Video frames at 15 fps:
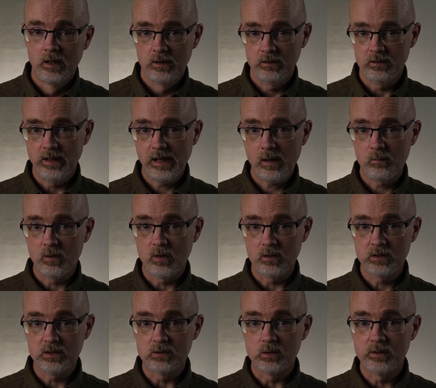Today I'm going
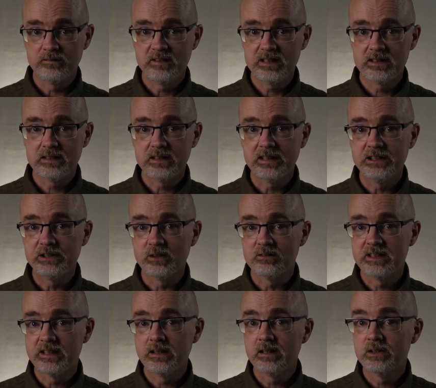to revisit the issue of
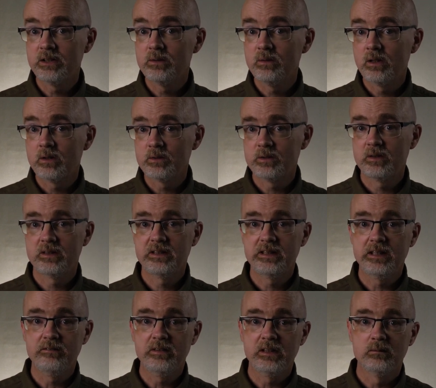sitting too close to the
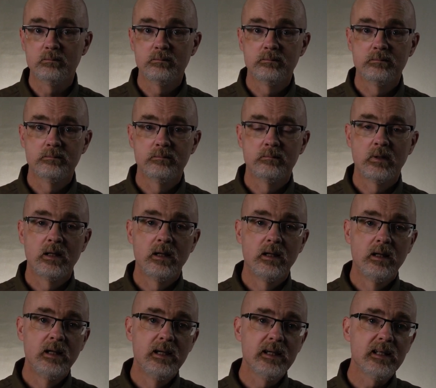TV.
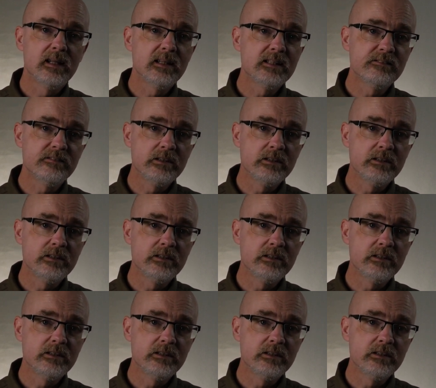In this